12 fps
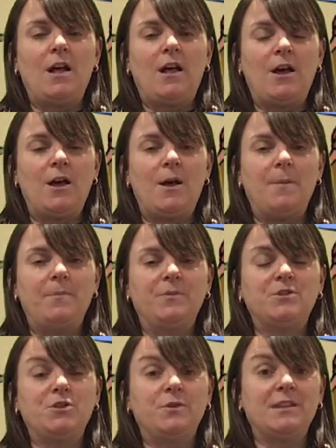
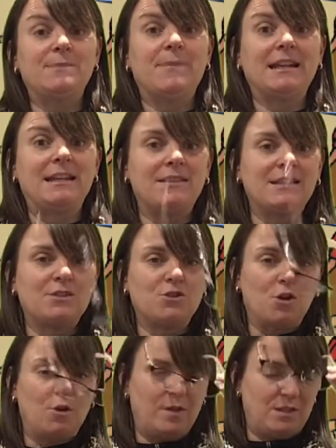this man in this story.